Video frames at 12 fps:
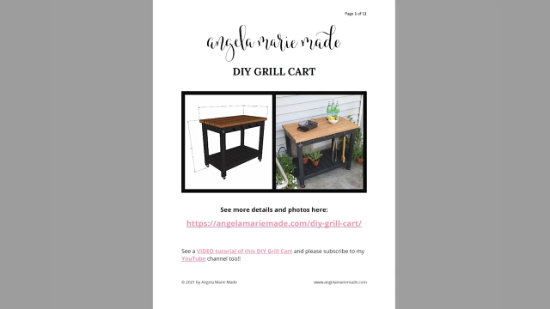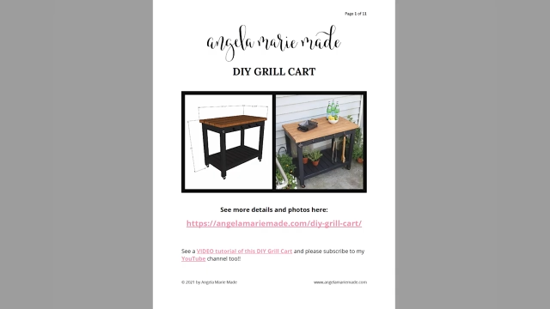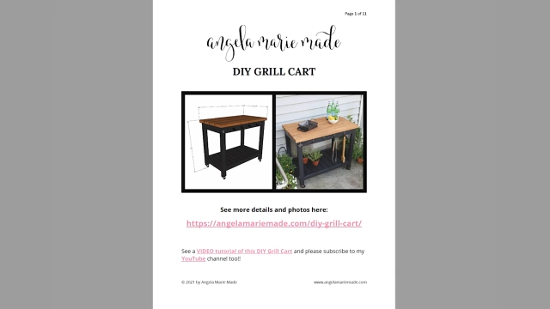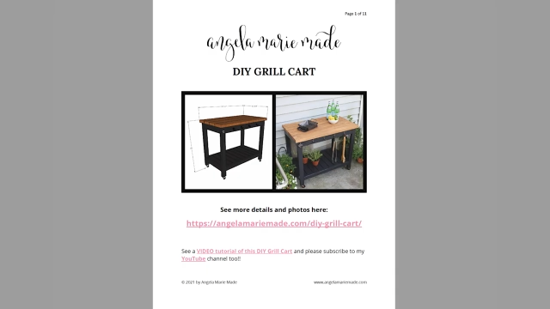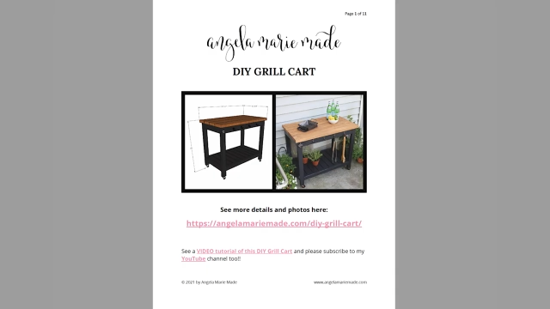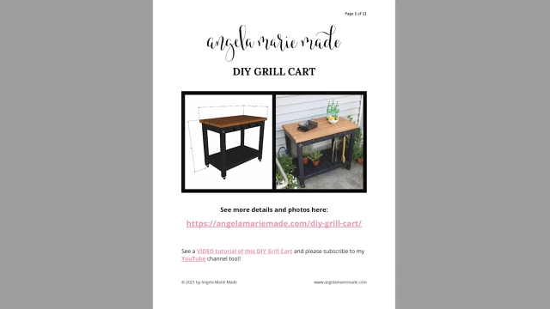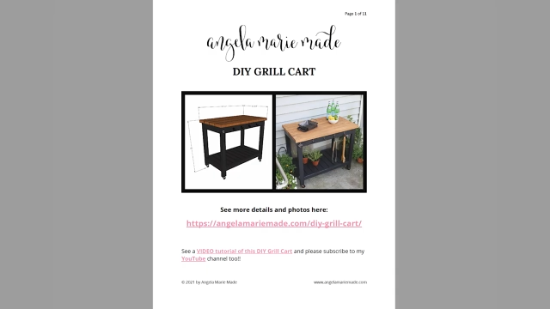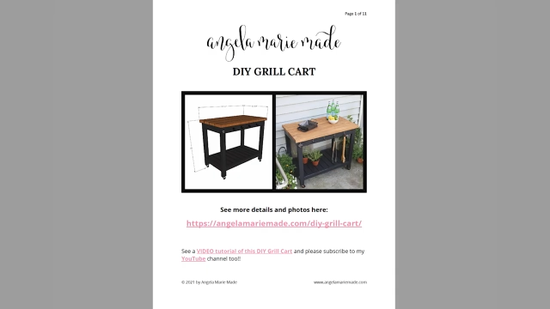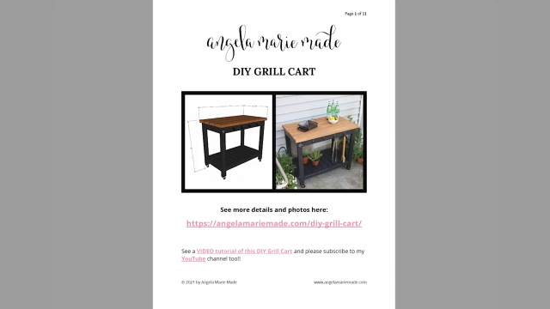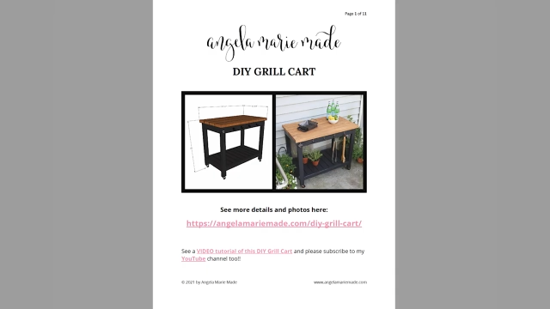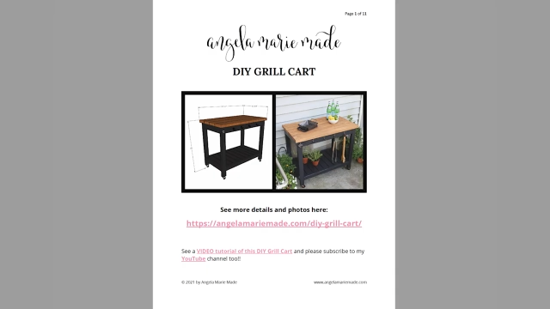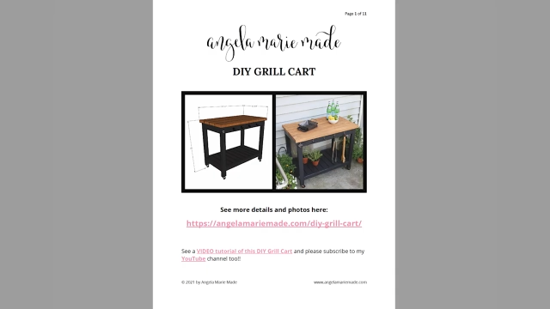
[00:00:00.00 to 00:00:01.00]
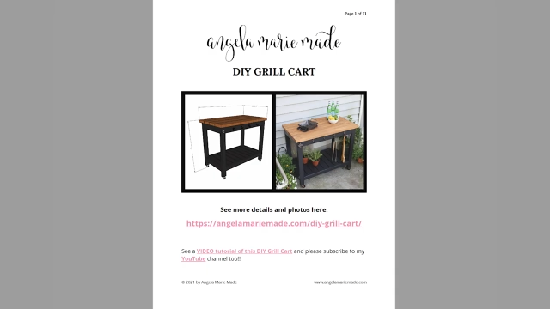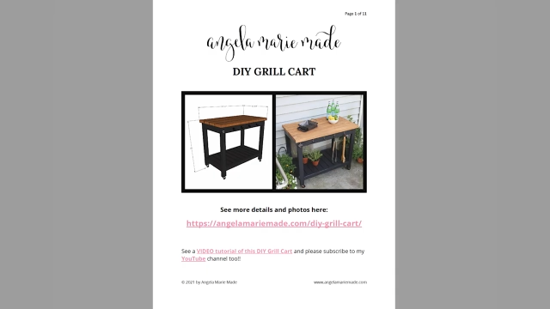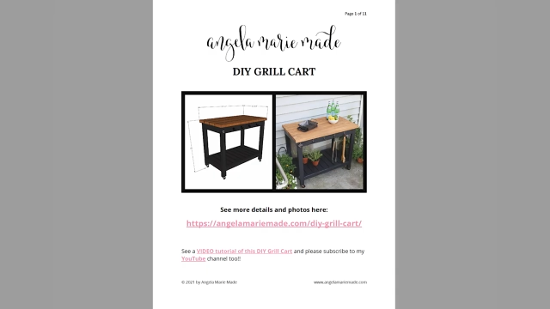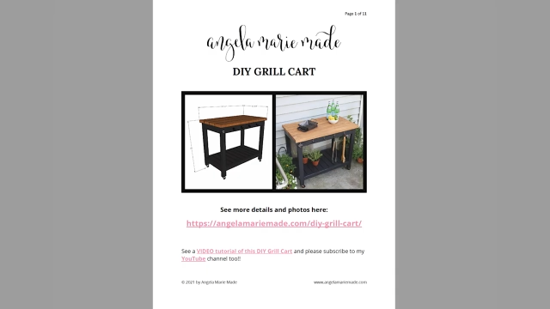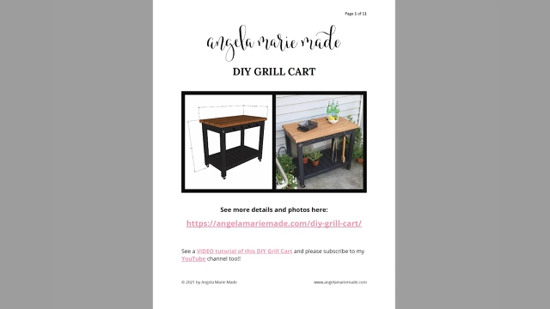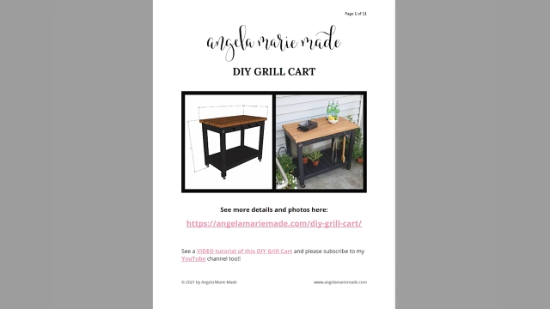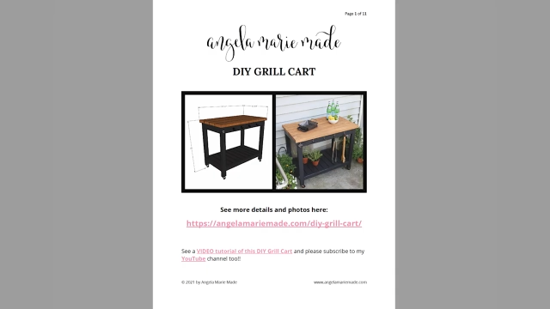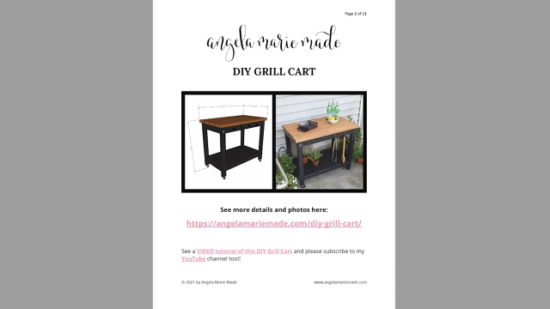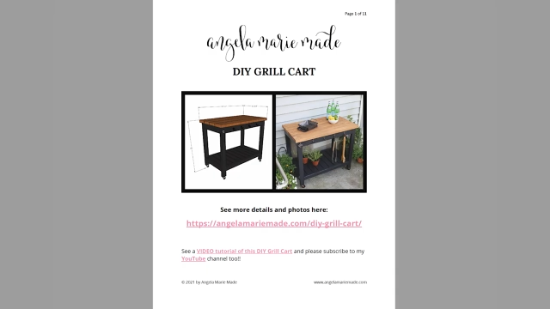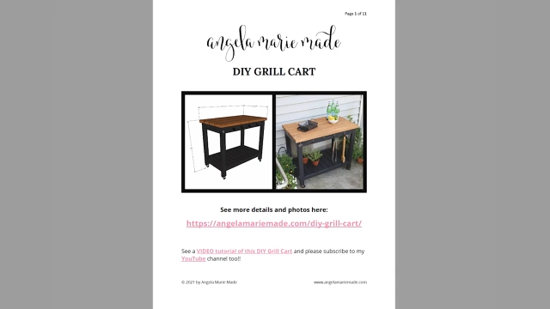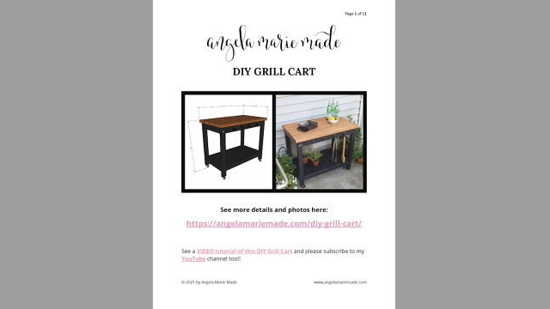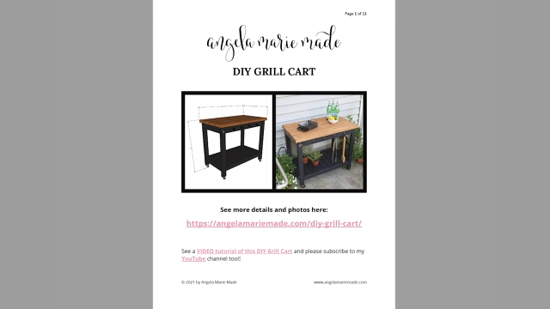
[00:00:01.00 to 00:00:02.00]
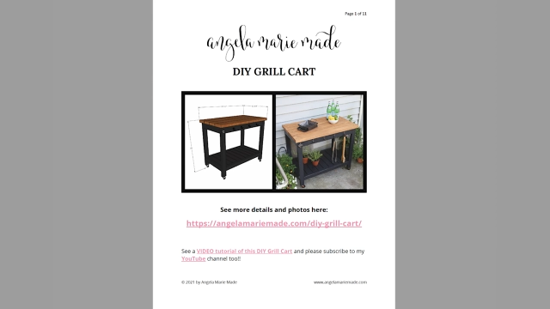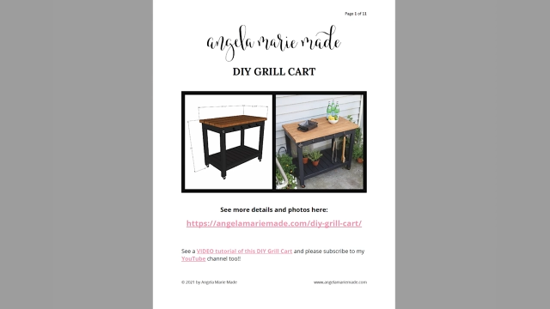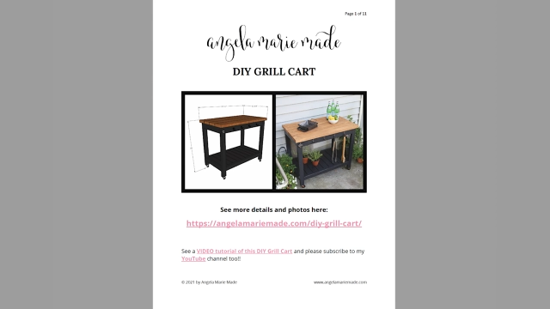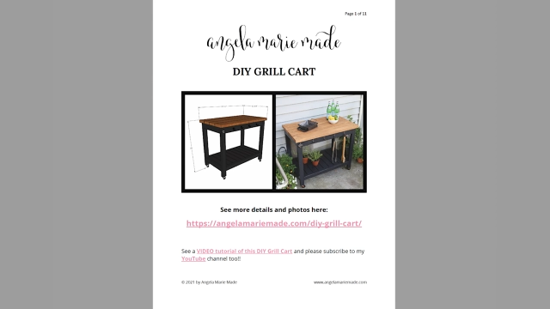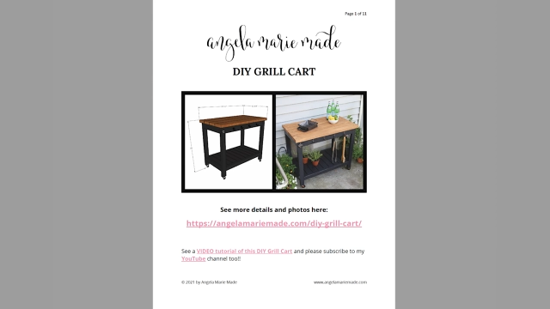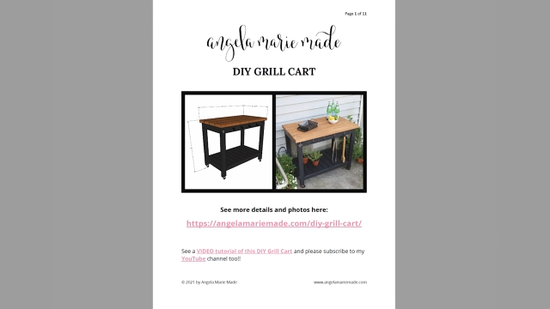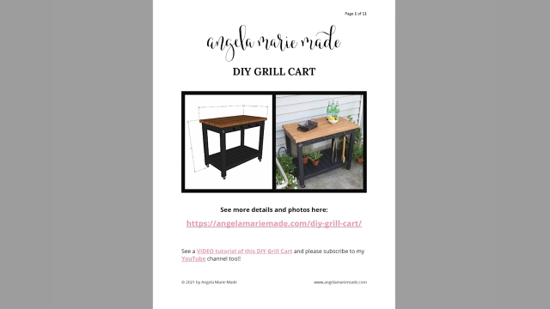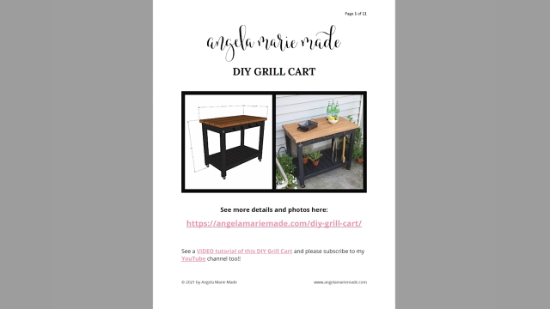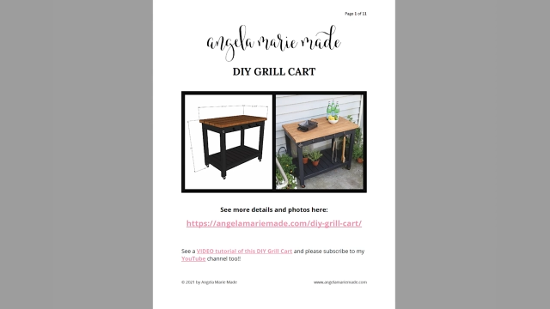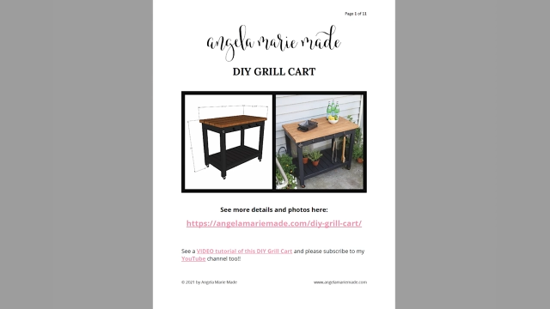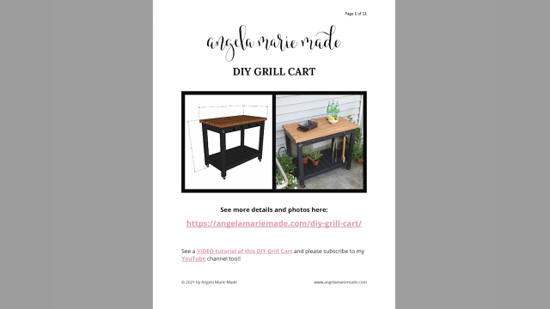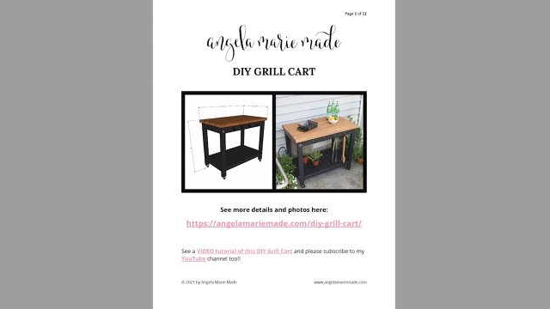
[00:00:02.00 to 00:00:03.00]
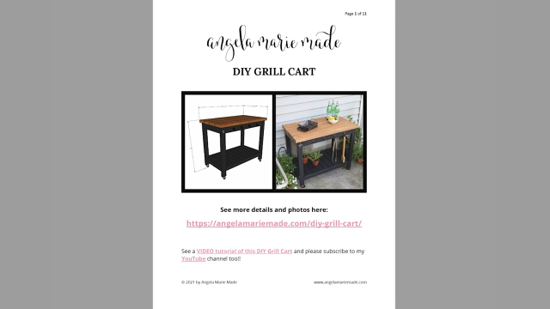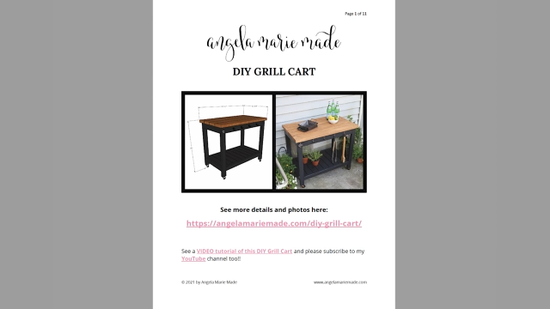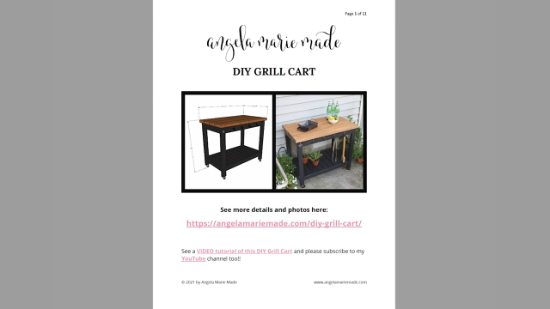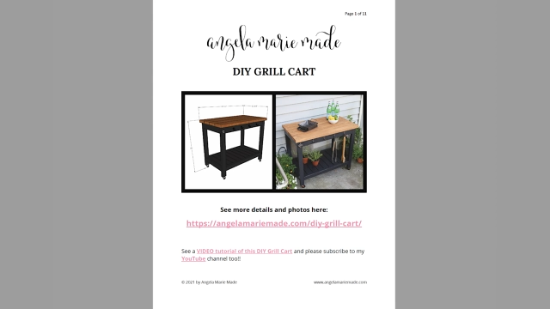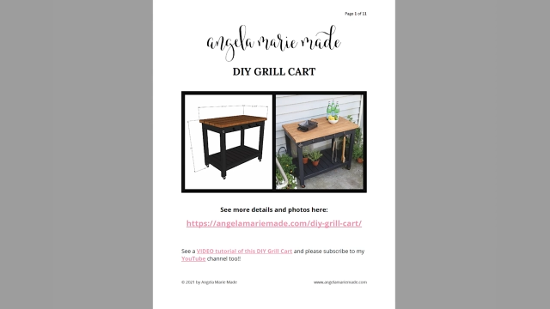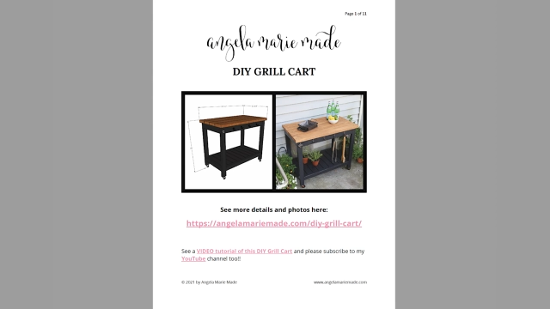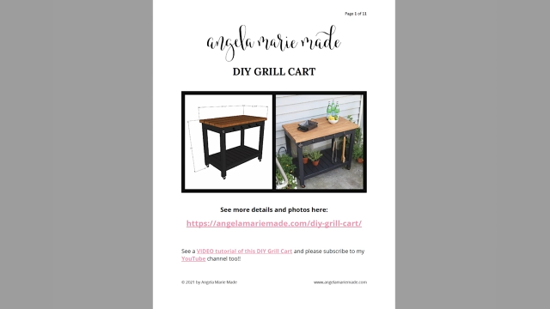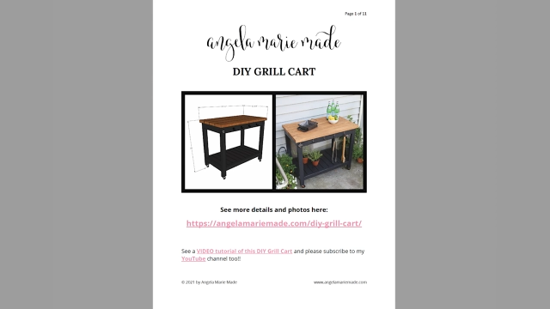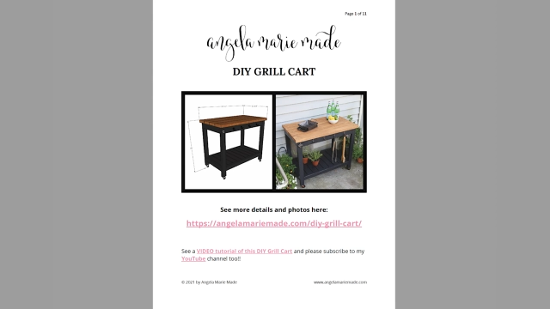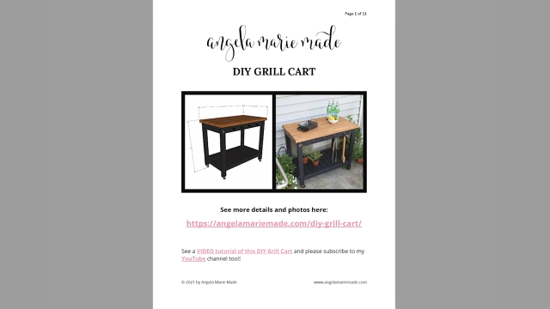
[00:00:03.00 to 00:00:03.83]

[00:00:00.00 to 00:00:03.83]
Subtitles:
Nobody's mouth can be seen.